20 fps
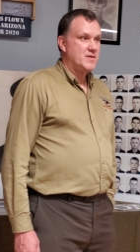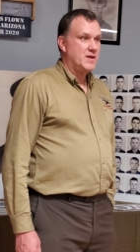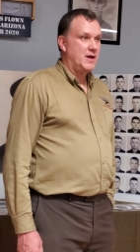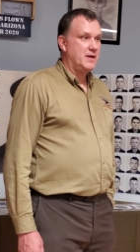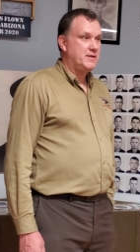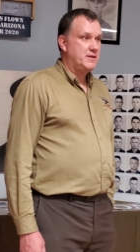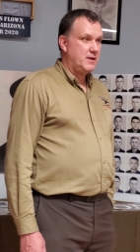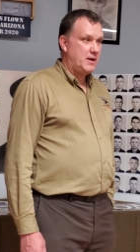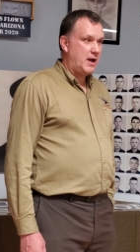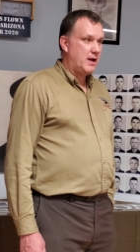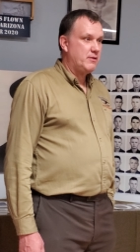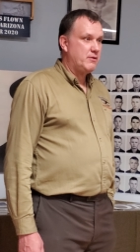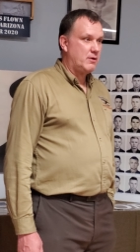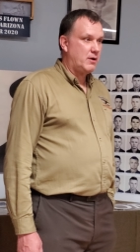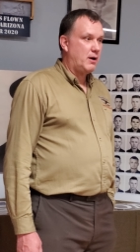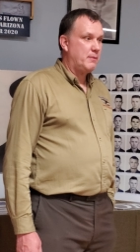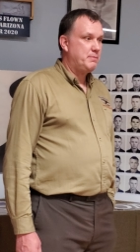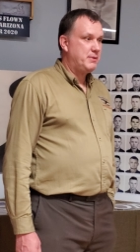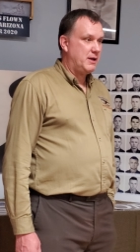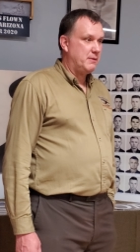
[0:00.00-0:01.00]
And today there
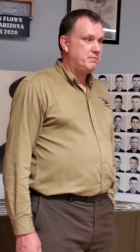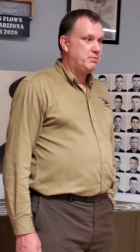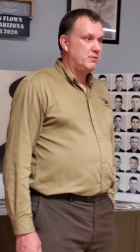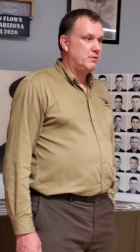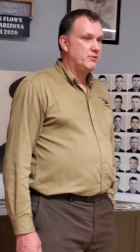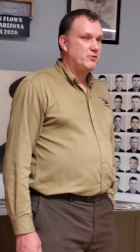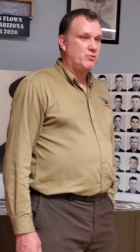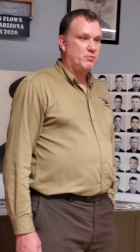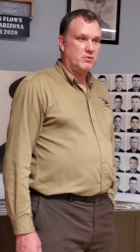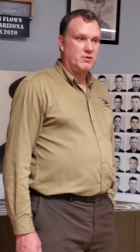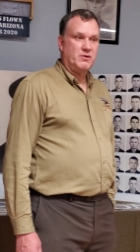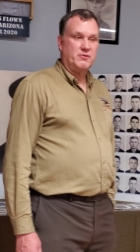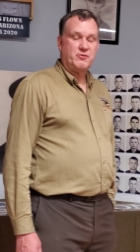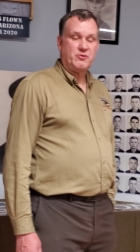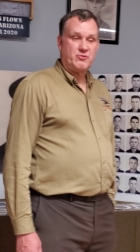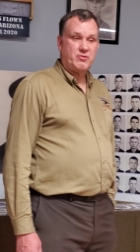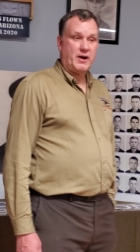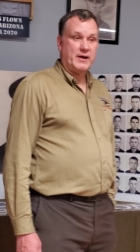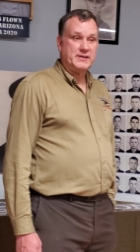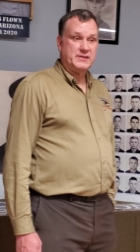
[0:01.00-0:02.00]
are people in the world who
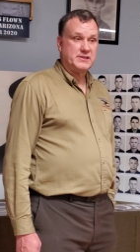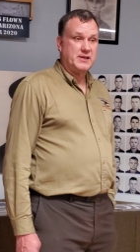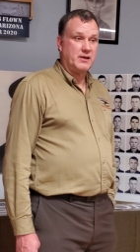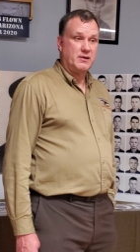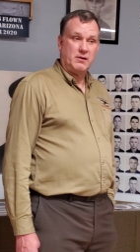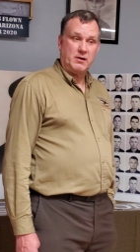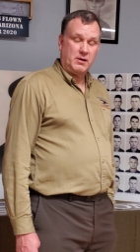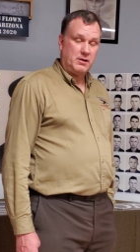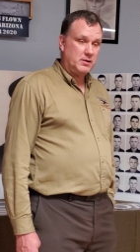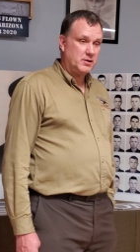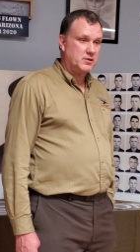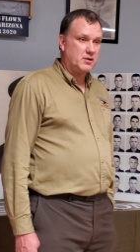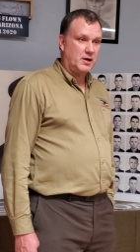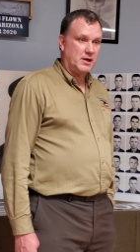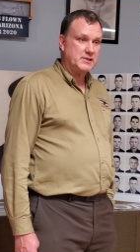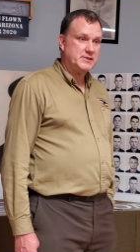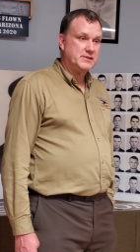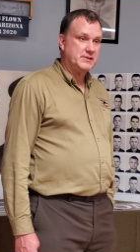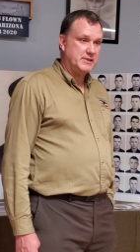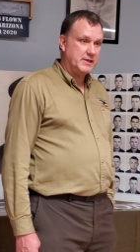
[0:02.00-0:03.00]
try to say the
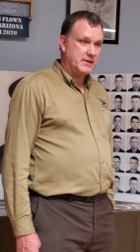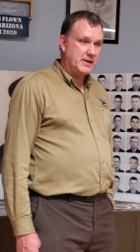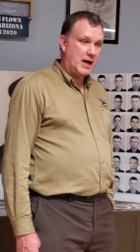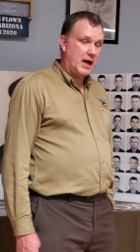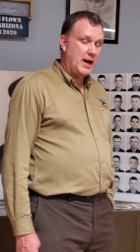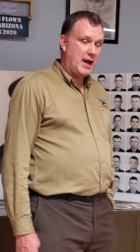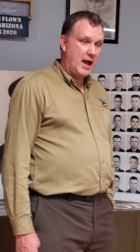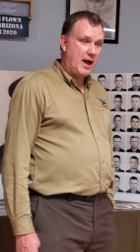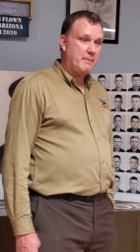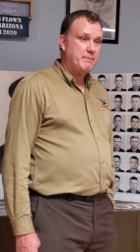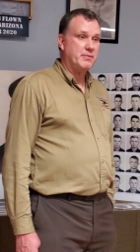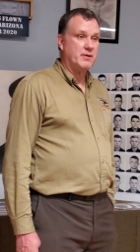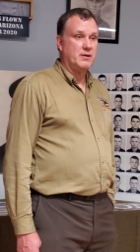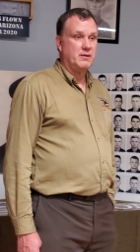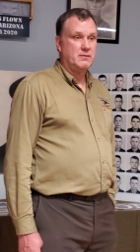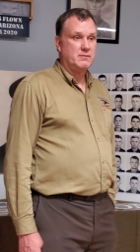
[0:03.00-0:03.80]
Holocaust did not happen.